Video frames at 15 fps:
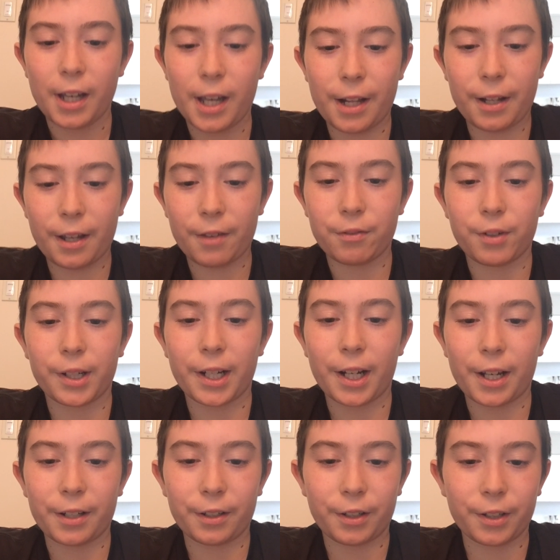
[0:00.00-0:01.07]
and everyone
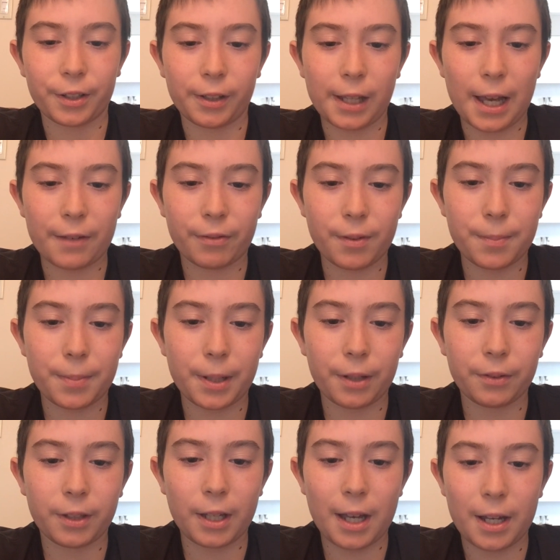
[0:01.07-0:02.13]
had a good laugh
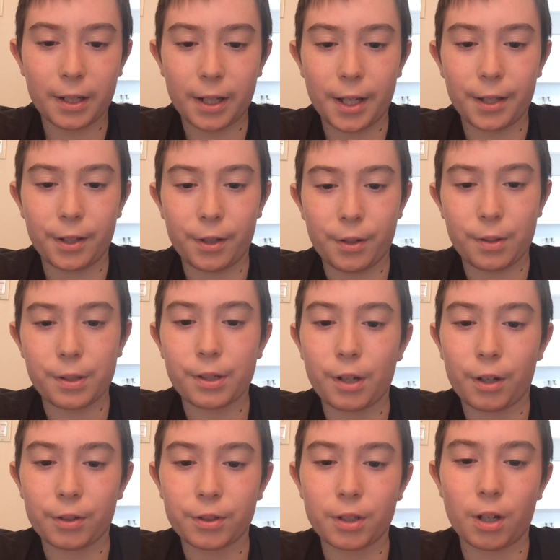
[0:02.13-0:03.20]
about that. And there was
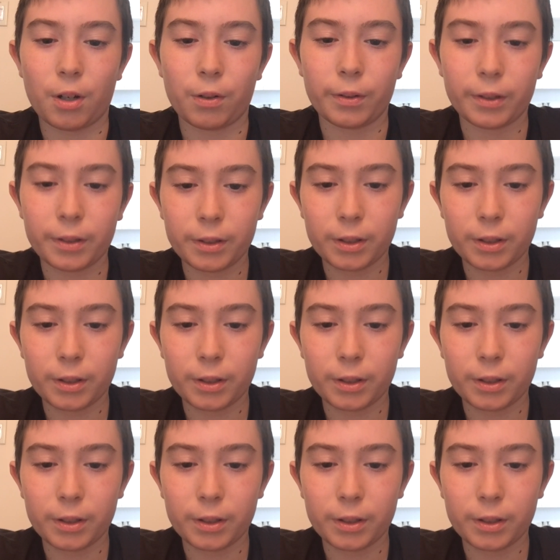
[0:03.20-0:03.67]
also